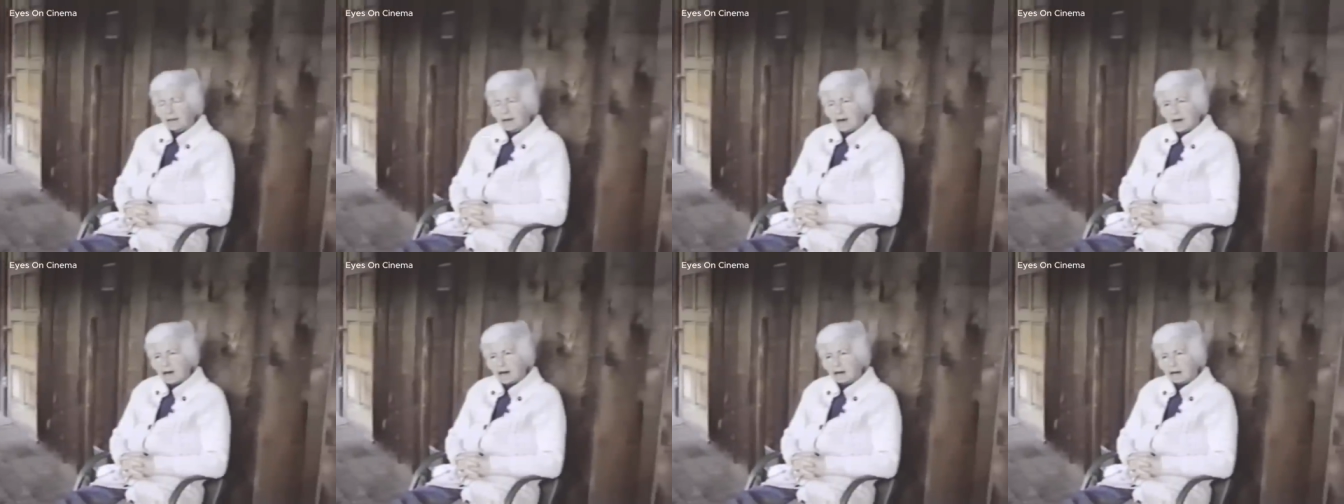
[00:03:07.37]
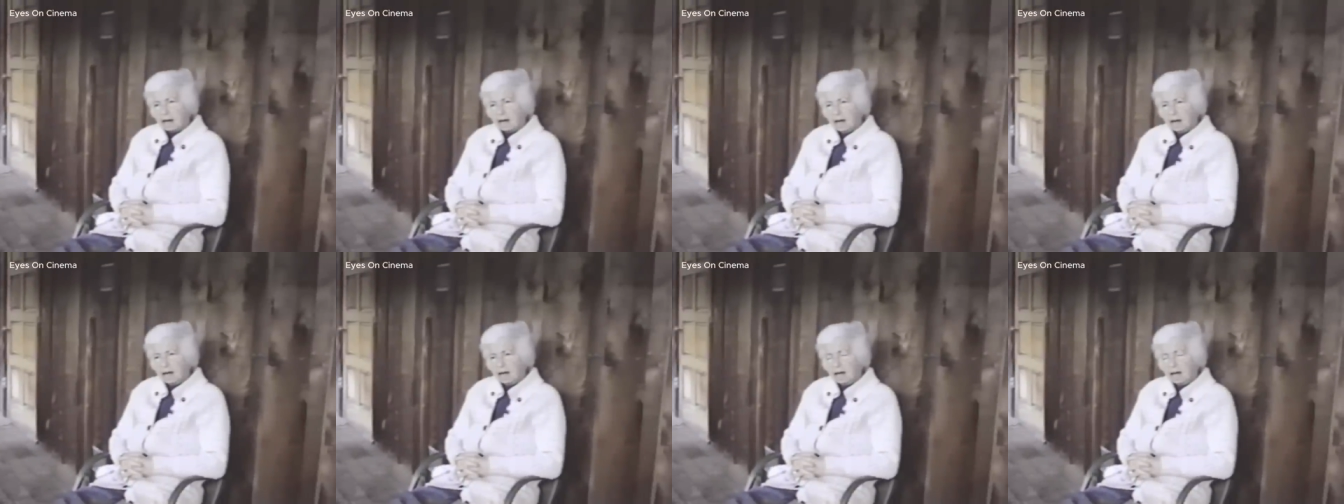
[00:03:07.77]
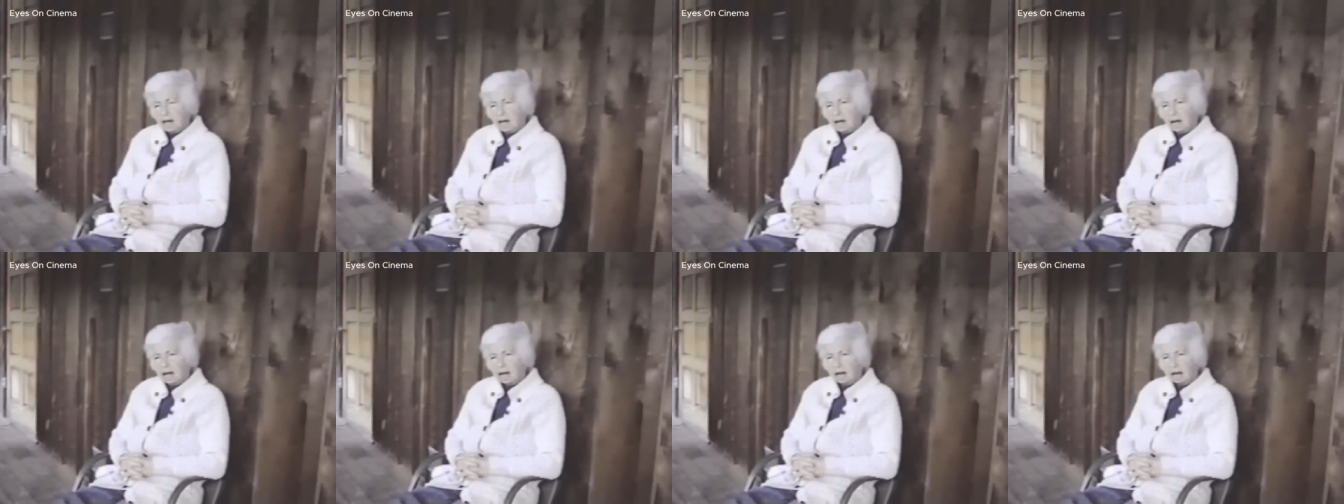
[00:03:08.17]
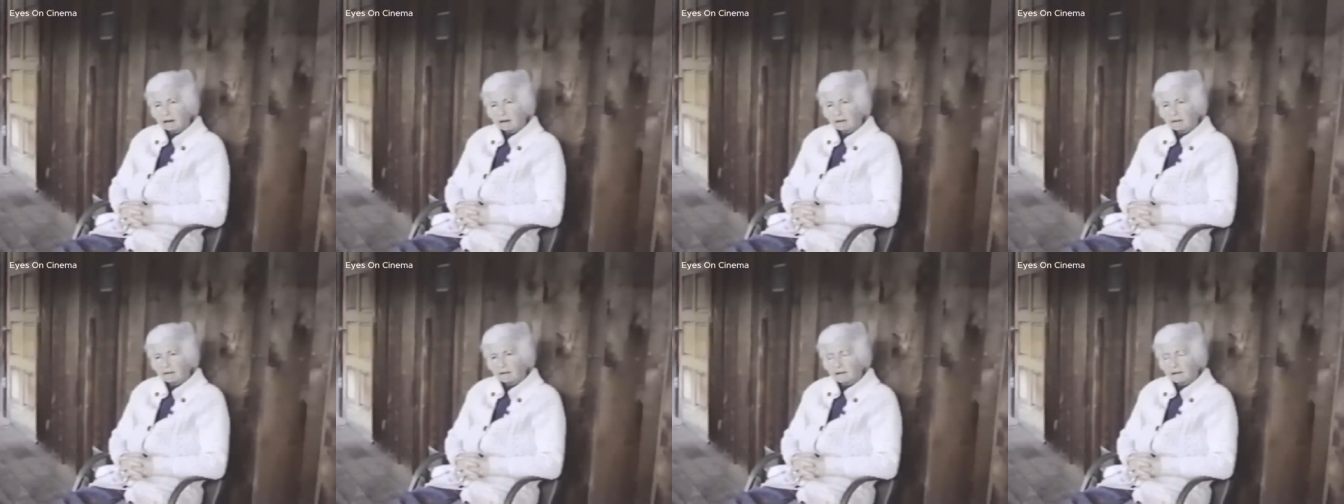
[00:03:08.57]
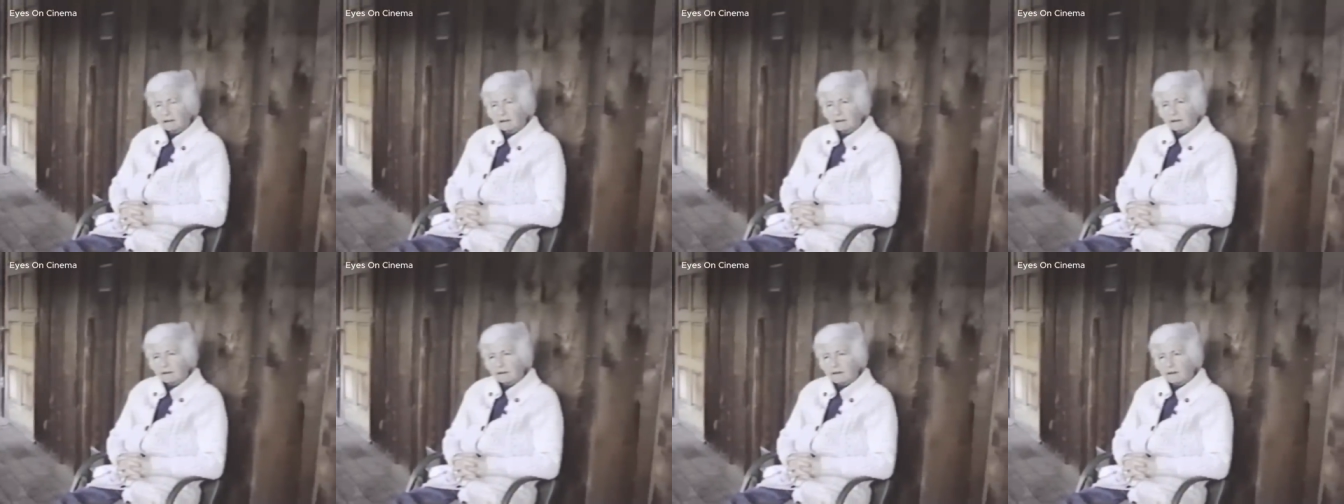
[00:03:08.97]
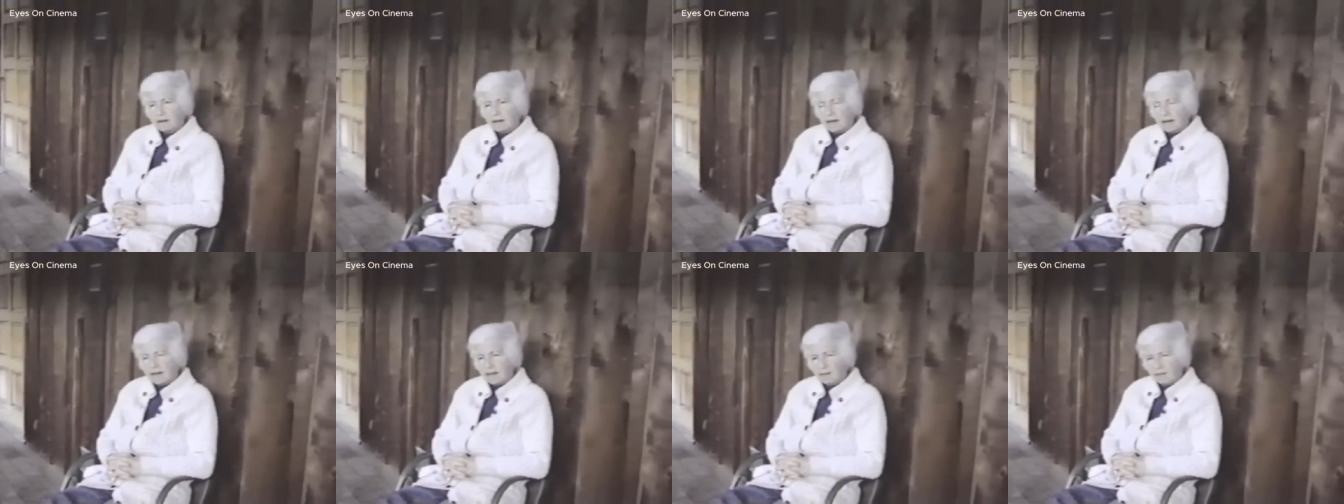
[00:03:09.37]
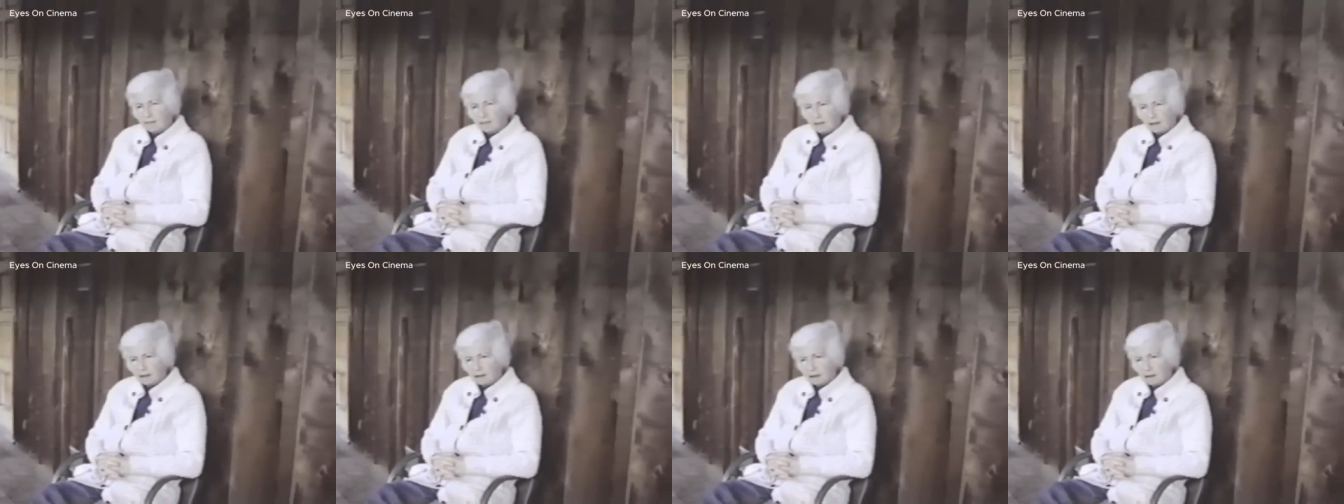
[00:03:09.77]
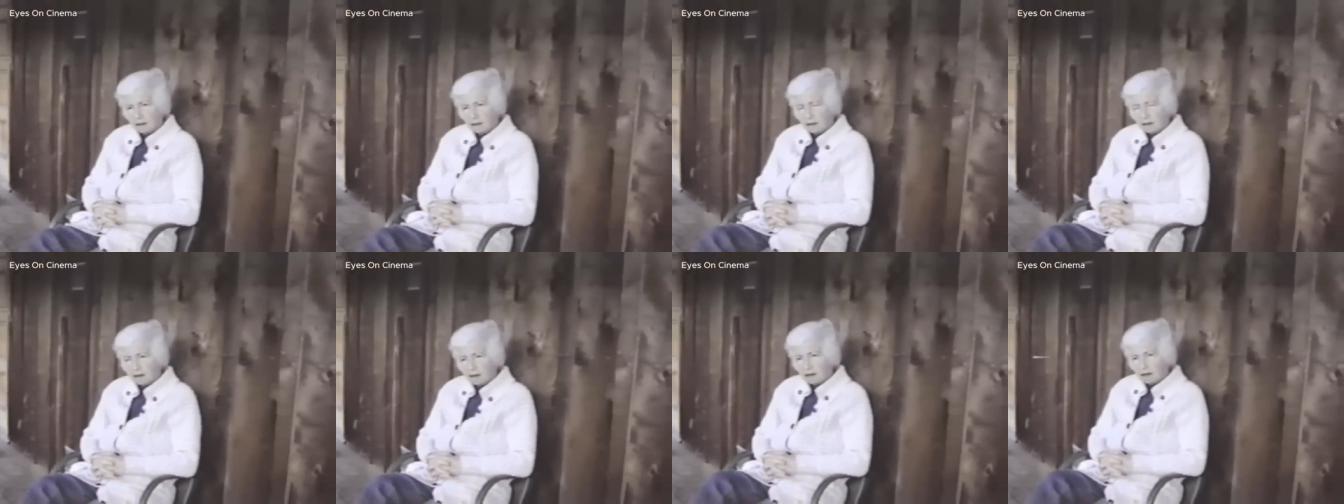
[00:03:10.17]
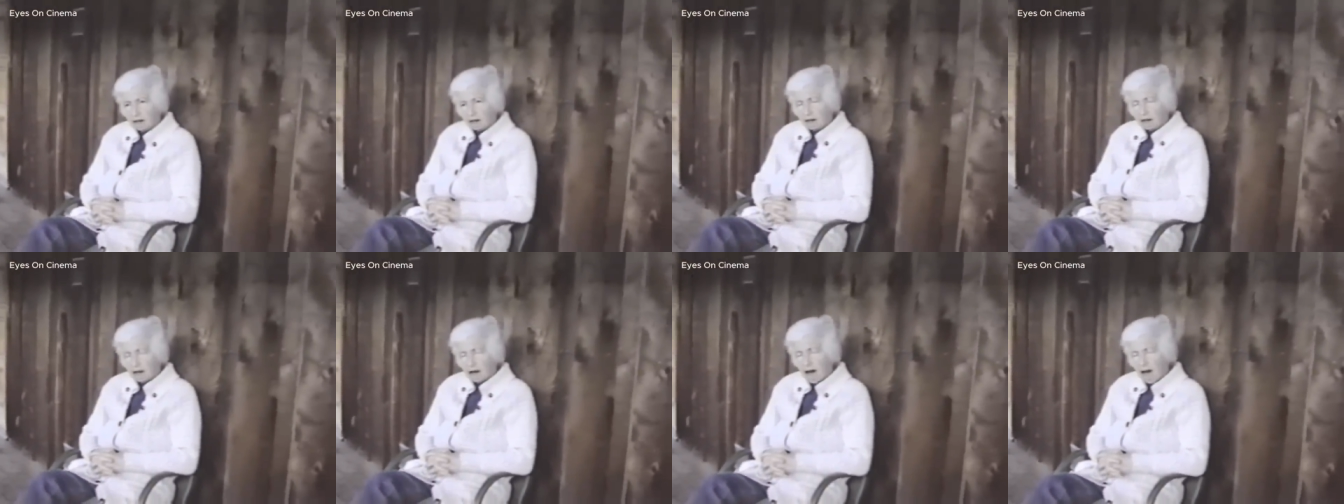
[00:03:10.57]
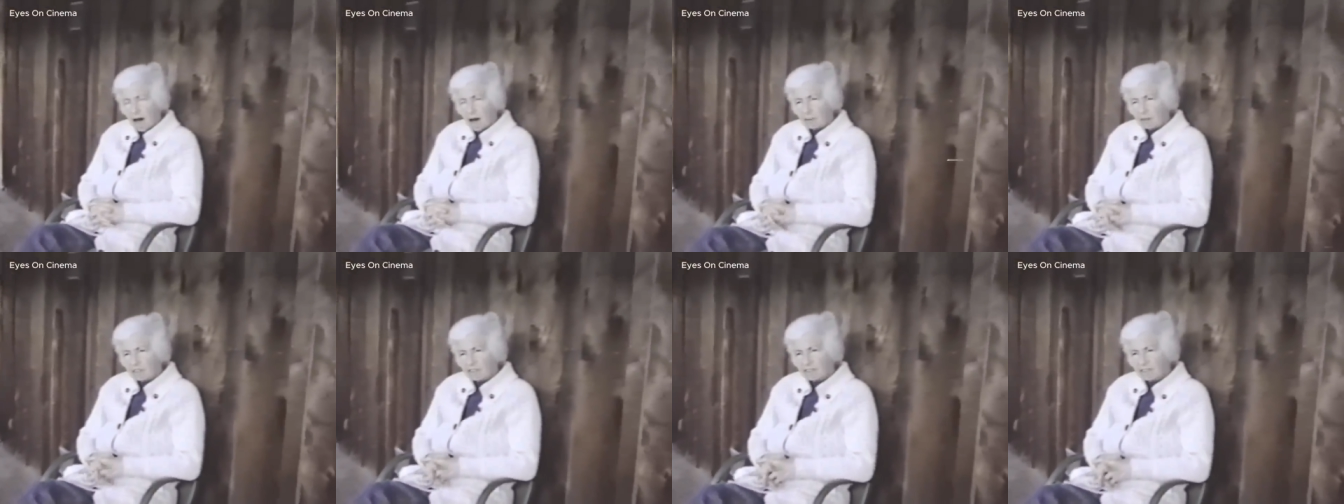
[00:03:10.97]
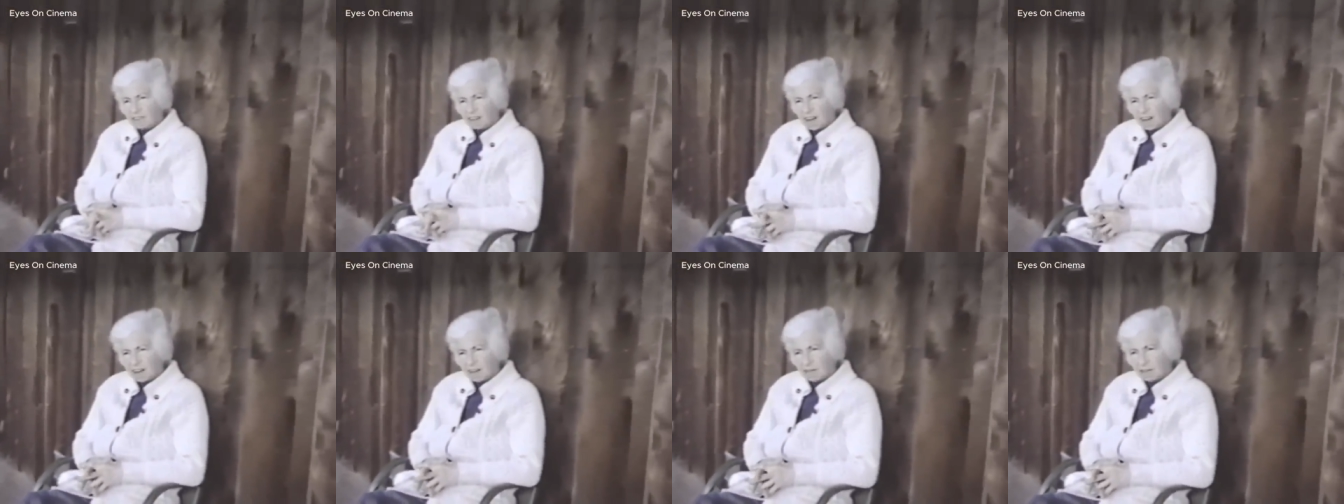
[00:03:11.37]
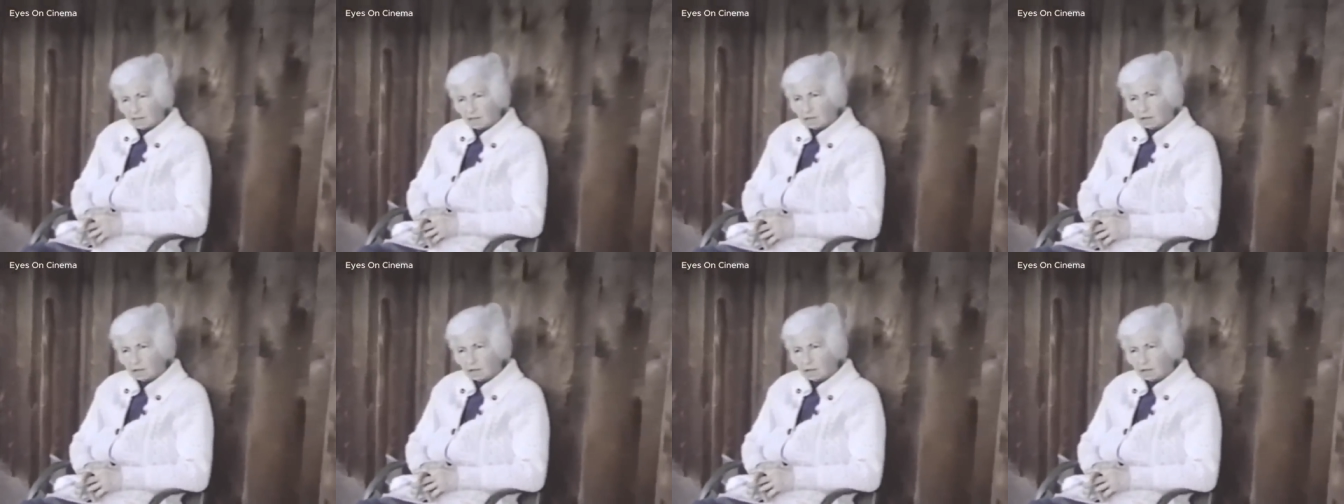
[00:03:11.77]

then uh, in the, I was there